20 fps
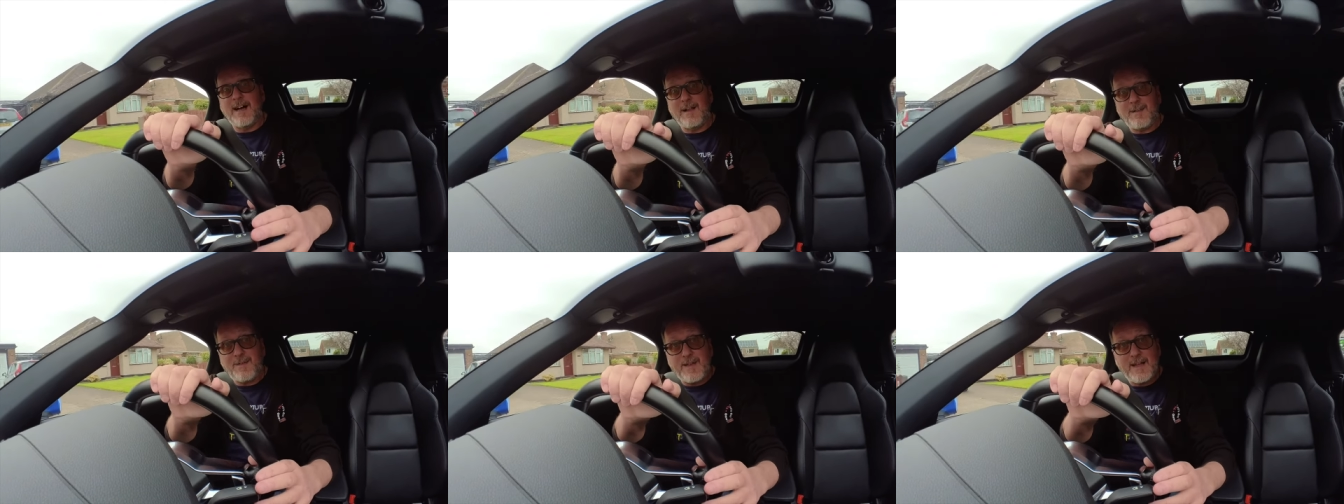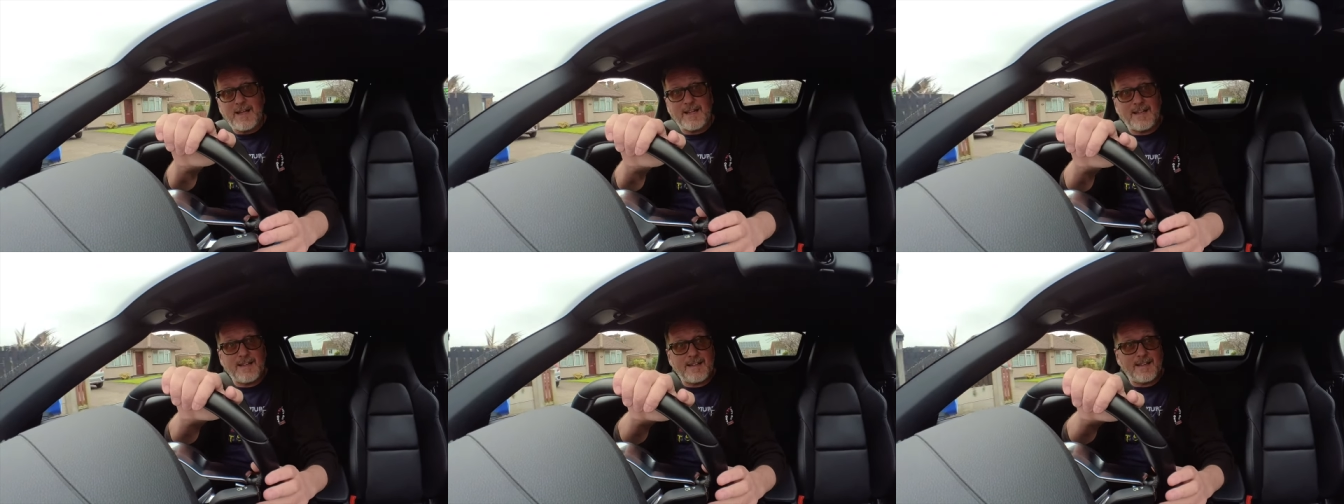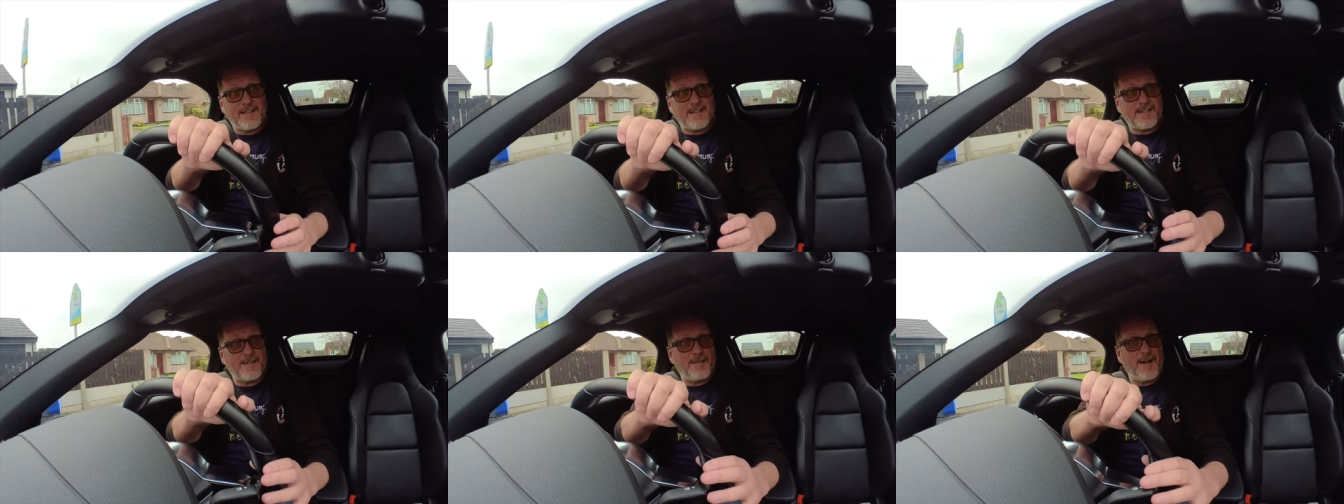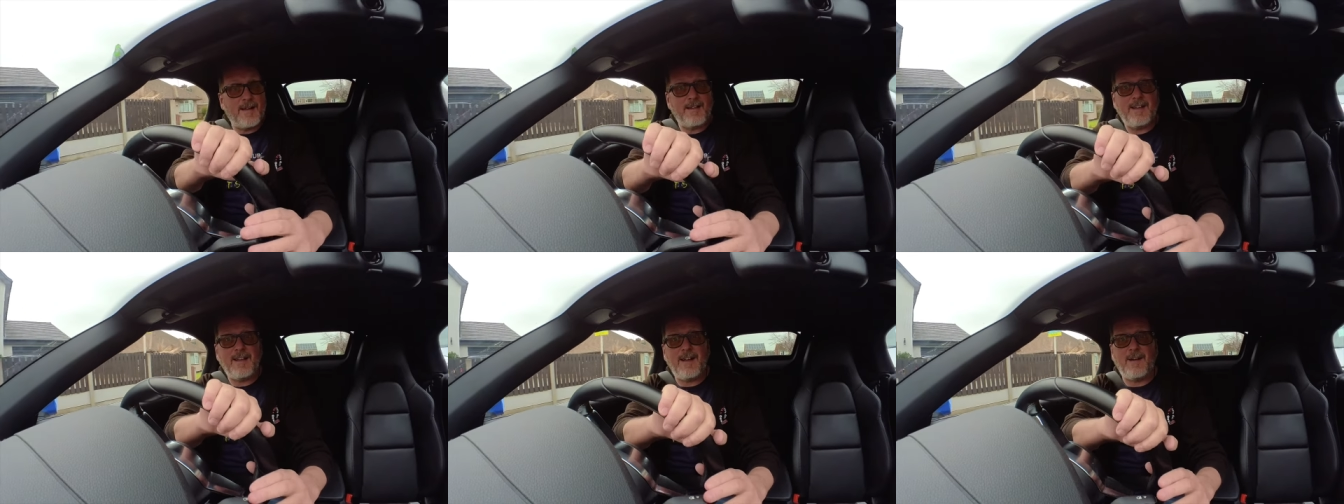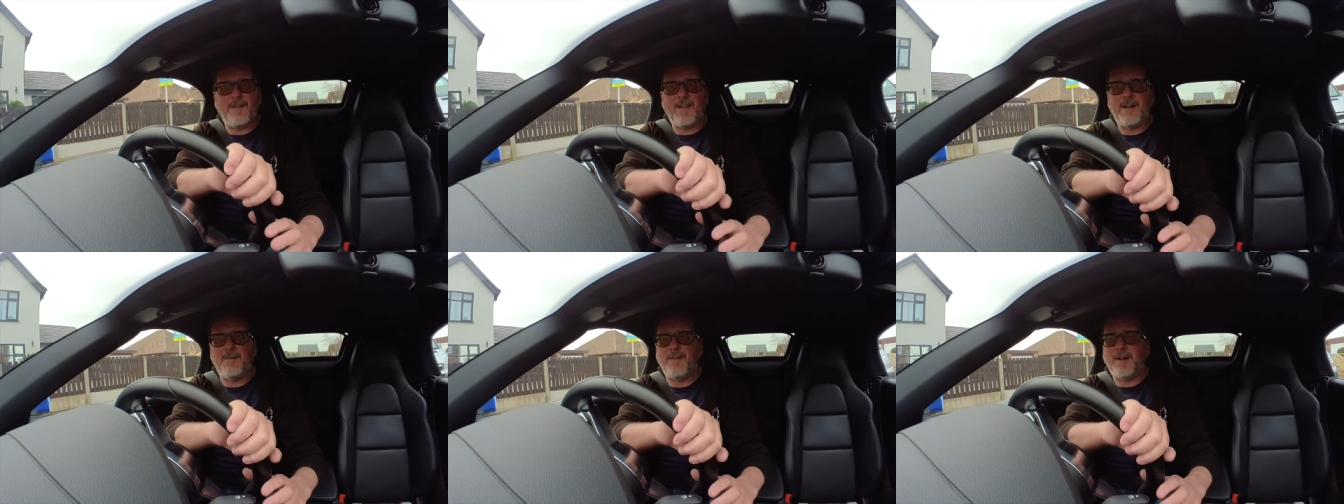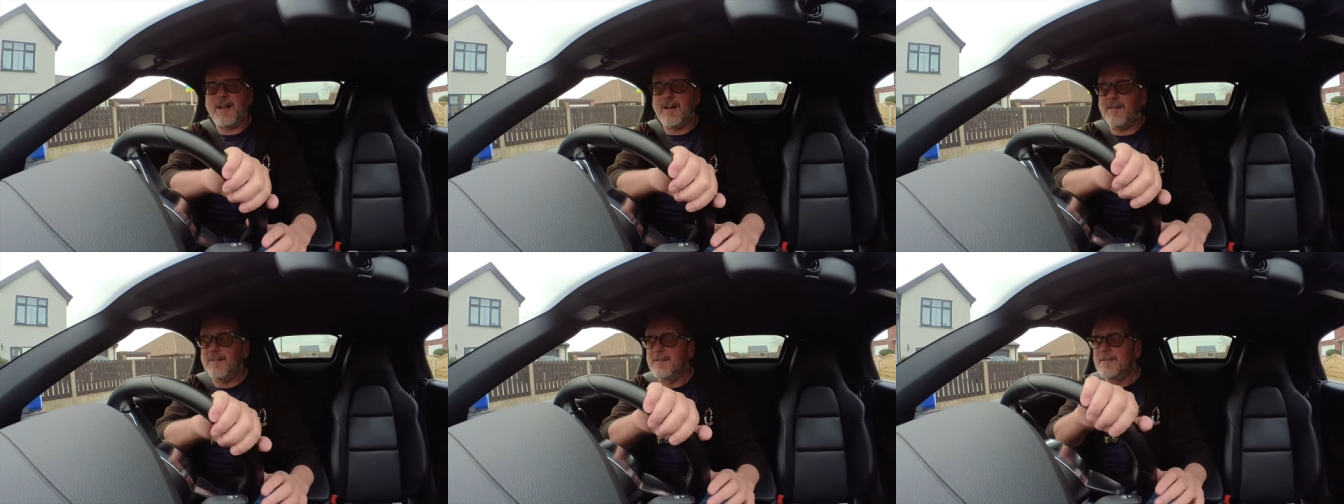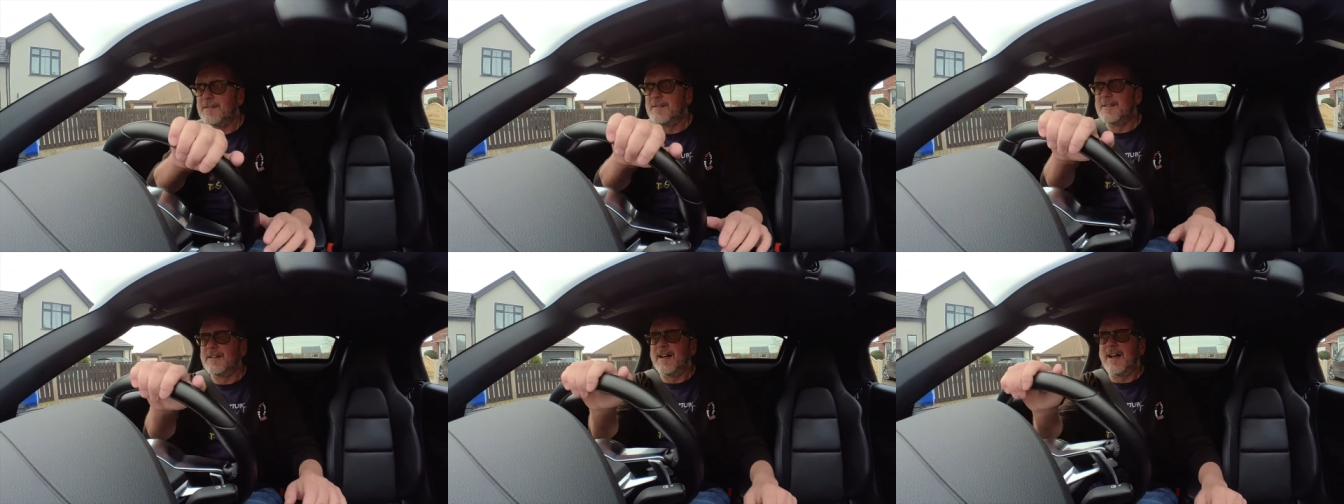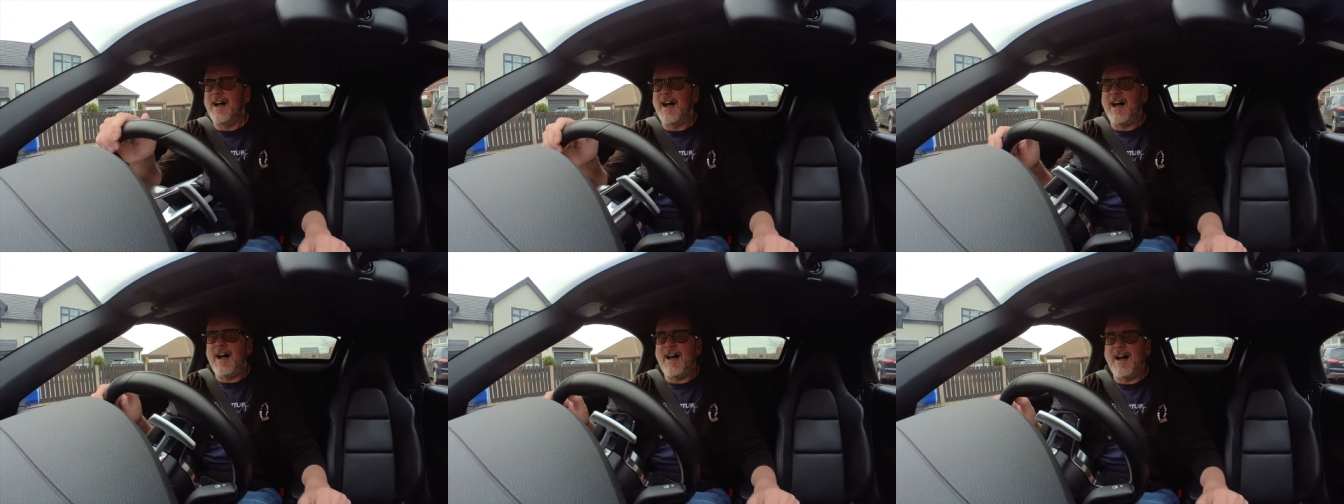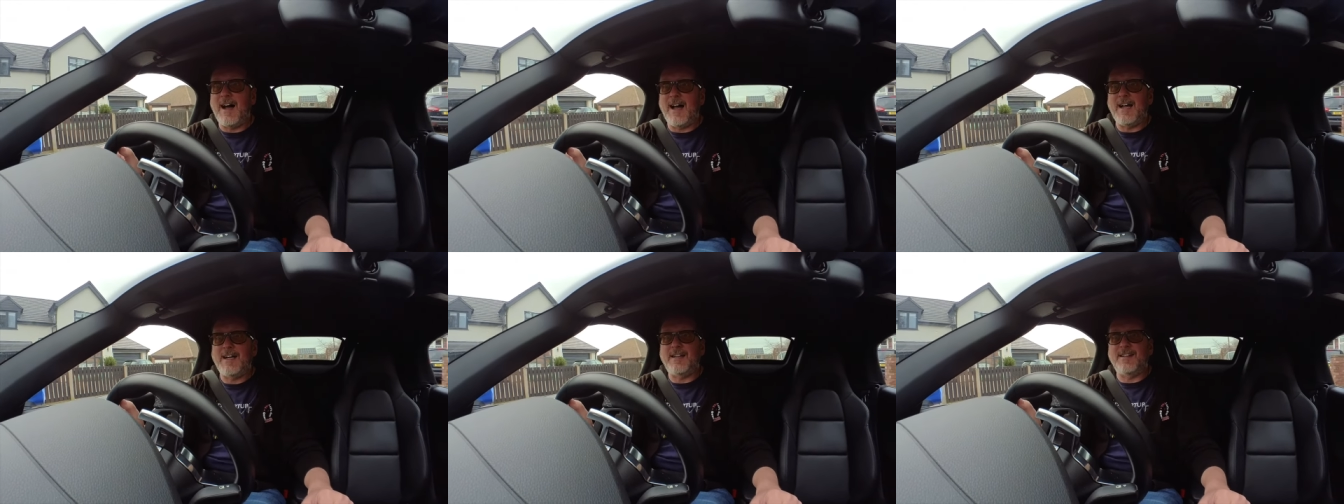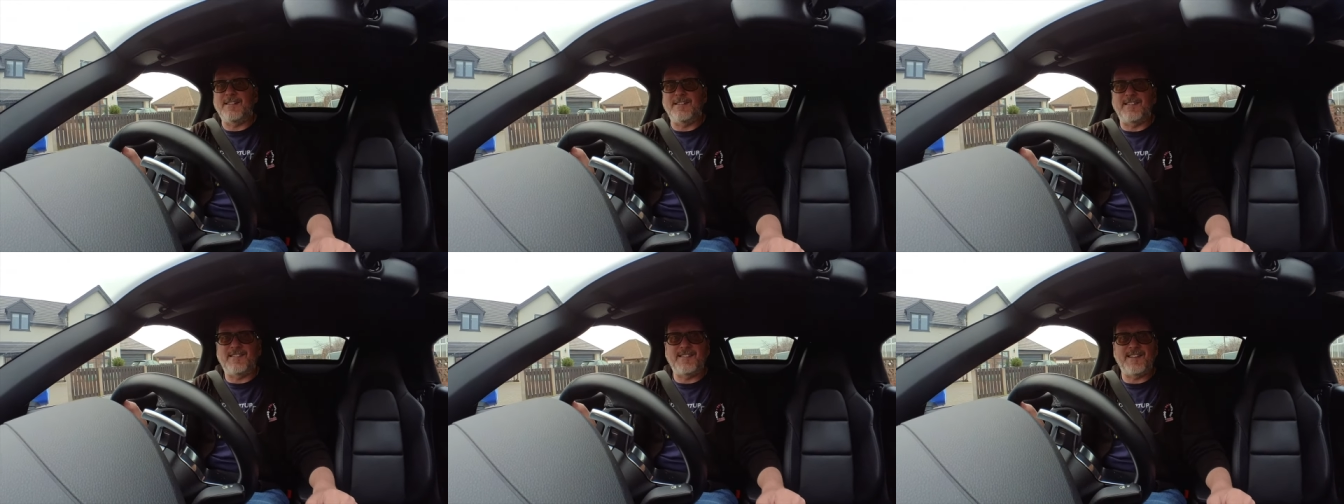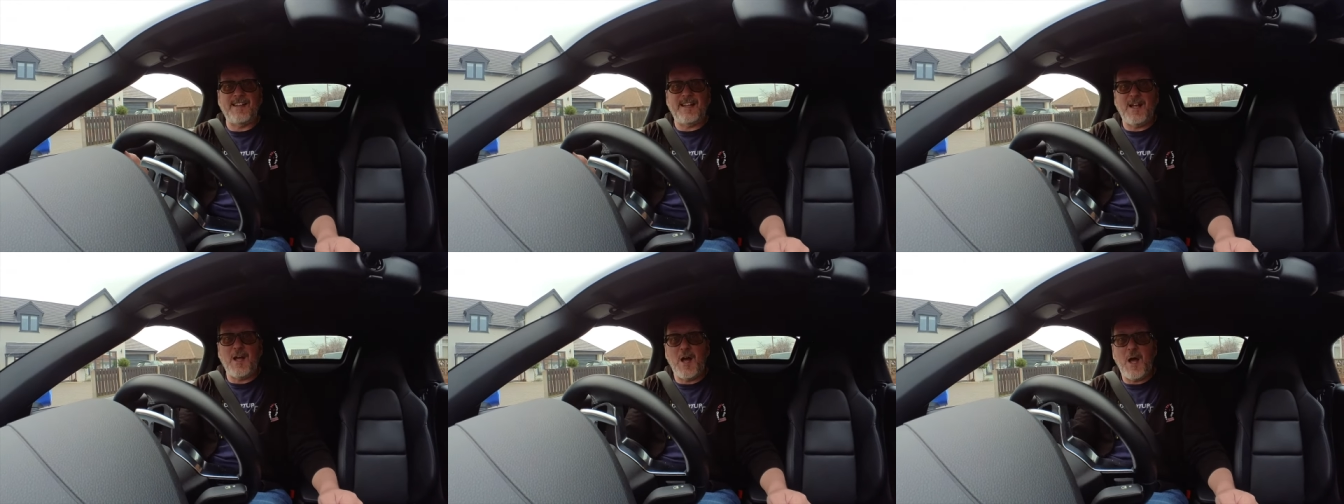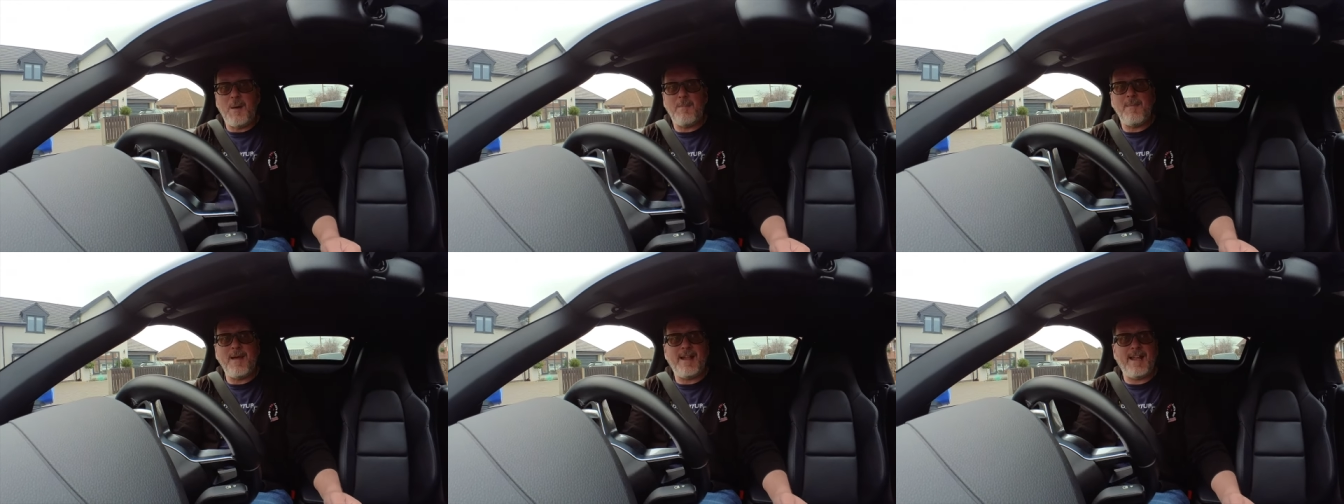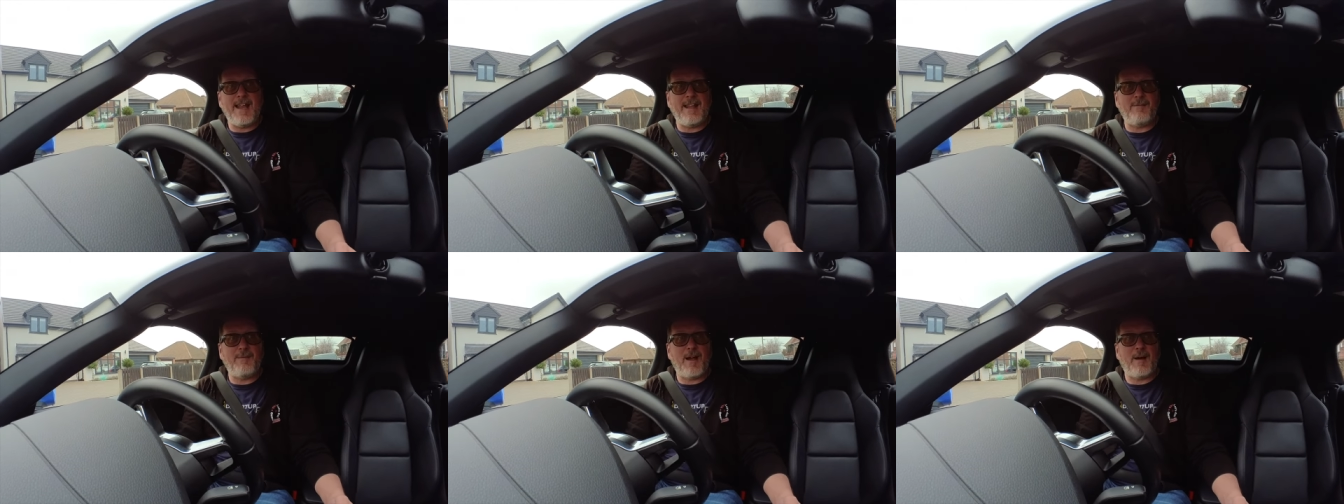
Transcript: I think it's around it. Oh, there we go can see her mini.